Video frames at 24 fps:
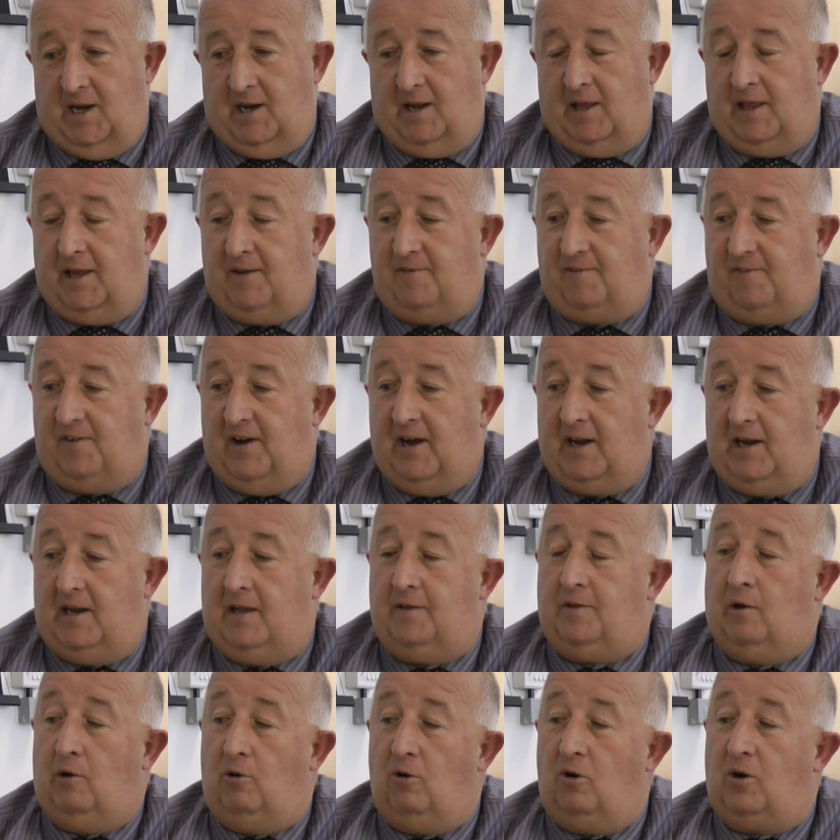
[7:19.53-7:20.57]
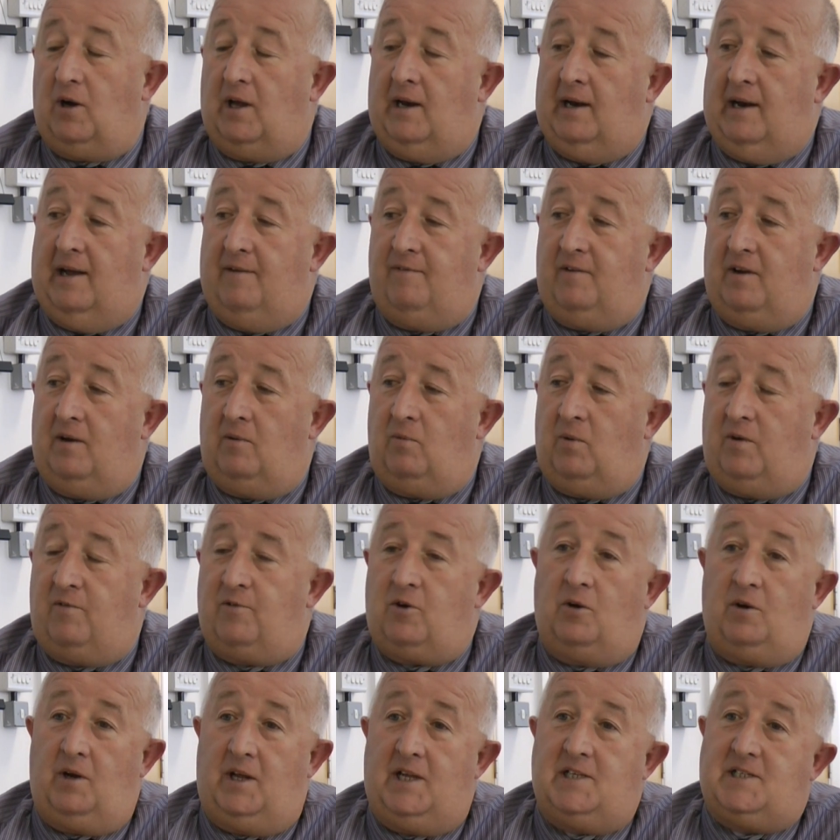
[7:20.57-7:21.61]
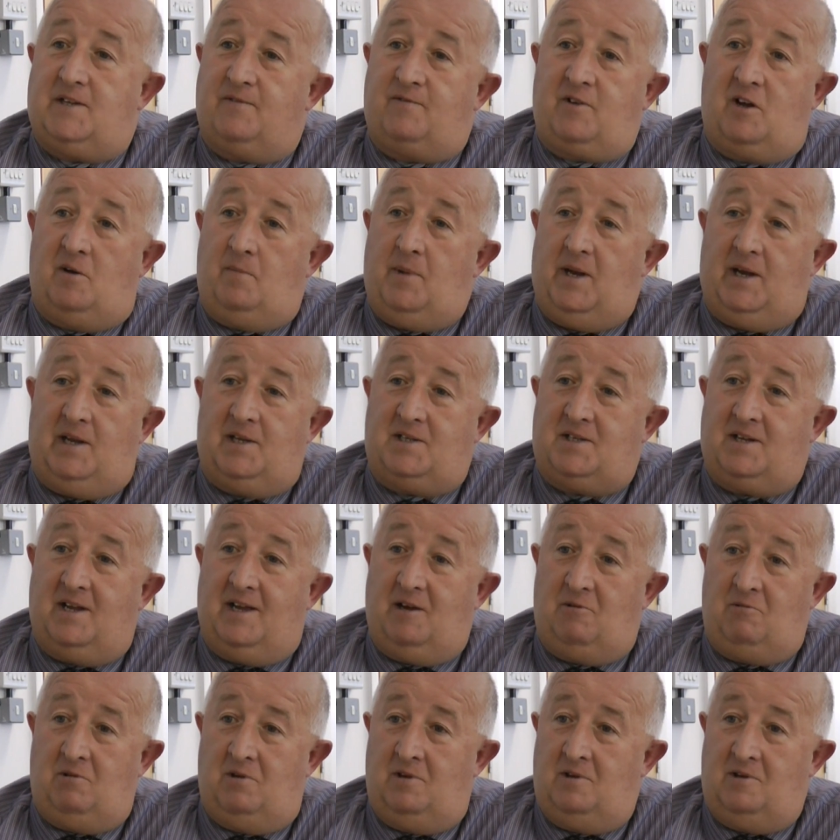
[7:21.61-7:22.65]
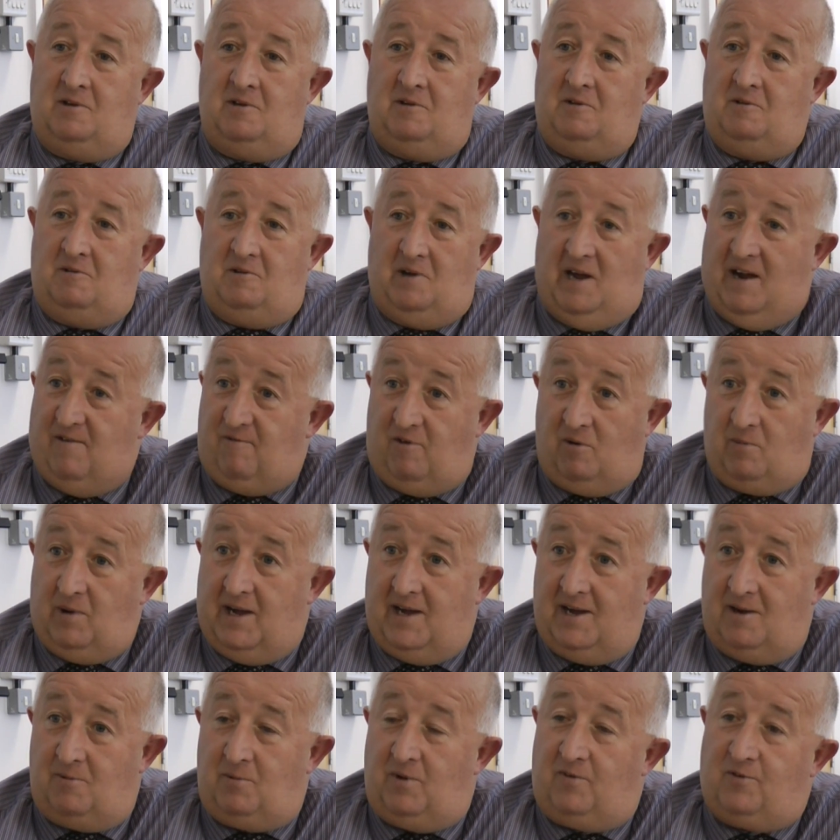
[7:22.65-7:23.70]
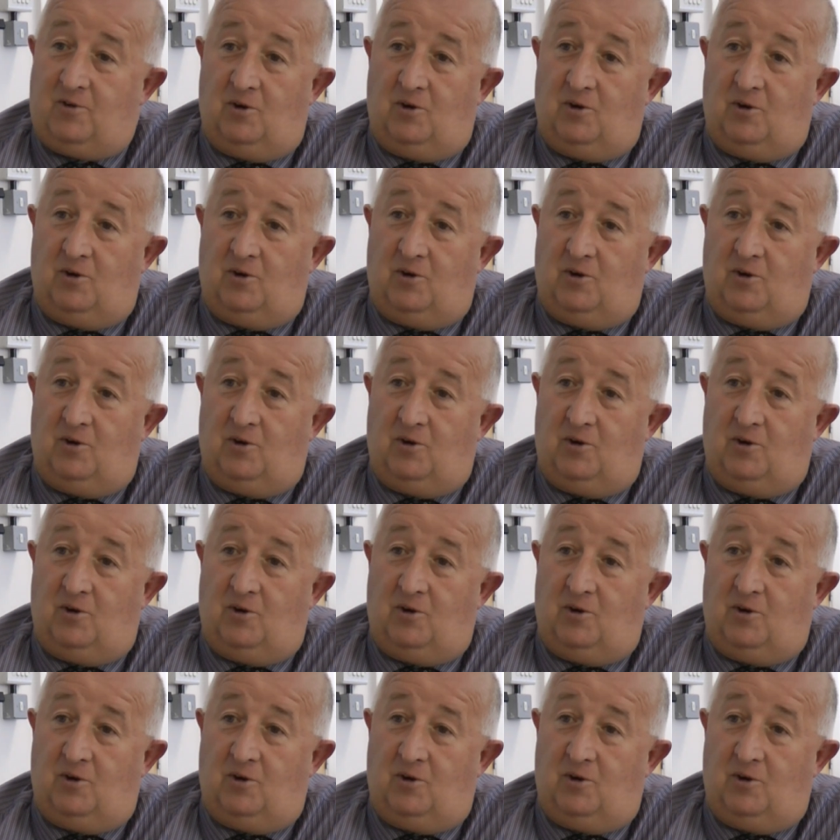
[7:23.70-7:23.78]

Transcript: And I think finally at the local level, we've got ESIF committees now everywhere.